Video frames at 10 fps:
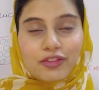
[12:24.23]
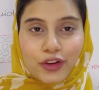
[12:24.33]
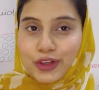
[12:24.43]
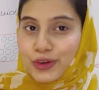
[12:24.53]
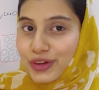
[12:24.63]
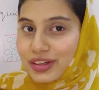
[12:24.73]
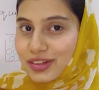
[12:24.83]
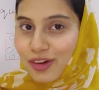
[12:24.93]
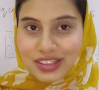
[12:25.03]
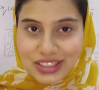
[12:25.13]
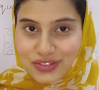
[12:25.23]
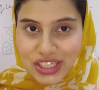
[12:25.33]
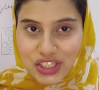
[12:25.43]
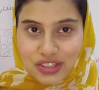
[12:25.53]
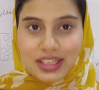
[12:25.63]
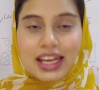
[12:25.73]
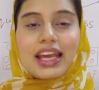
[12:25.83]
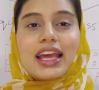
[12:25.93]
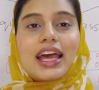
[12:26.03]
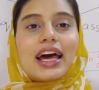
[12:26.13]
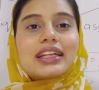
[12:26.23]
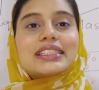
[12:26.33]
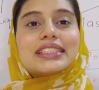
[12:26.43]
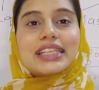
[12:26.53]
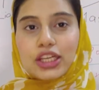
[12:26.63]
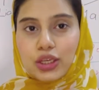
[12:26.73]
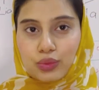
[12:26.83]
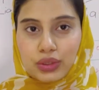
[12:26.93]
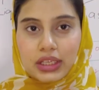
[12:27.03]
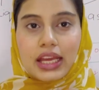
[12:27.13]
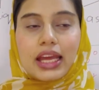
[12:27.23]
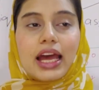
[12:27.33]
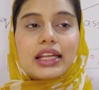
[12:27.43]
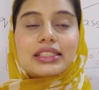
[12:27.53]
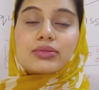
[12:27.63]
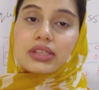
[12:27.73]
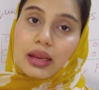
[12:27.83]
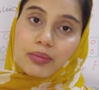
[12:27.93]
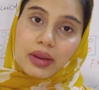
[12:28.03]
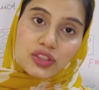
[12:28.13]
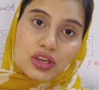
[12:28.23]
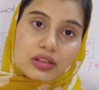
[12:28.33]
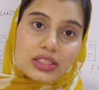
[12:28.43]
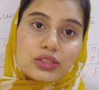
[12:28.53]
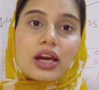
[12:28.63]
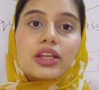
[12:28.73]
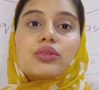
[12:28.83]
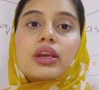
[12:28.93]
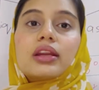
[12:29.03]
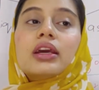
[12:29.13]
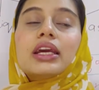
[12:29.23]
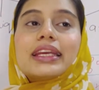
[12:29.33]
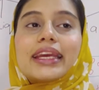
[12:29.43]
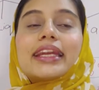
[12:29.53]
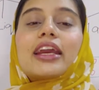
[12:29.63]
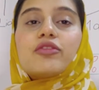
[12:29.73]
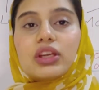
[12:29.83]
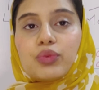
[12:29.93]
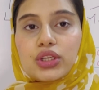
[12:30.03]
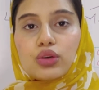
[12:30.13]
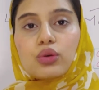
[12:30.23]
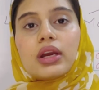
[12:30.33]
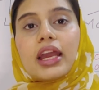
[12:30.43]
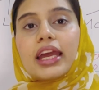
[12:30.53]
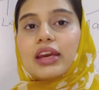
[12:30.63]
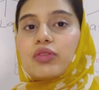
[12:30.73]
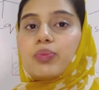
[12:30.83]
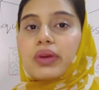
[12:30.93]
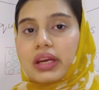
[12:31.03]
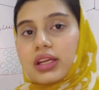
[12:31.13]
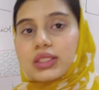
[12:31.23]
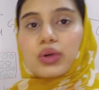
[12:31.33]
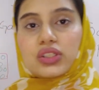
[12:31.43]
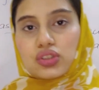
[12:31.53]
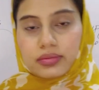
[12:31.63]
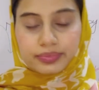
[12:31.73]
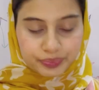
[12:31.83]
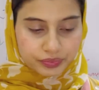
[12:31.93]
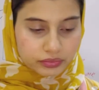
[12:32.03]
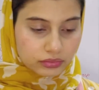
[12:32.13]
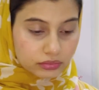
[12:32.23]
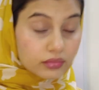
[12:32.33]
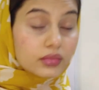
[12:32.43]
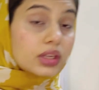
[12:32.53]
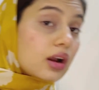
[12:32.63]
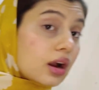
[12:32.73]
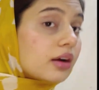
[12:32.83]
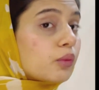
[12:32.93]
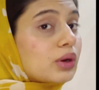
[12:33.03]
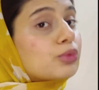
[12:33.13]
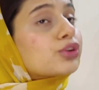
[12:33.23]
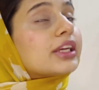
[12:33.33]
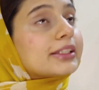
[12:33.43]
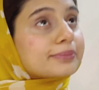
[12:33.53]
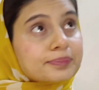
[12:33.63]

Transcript: your concentration, and stay tuned and subscribe my channel so that you can get every video and every practice question. One more thing,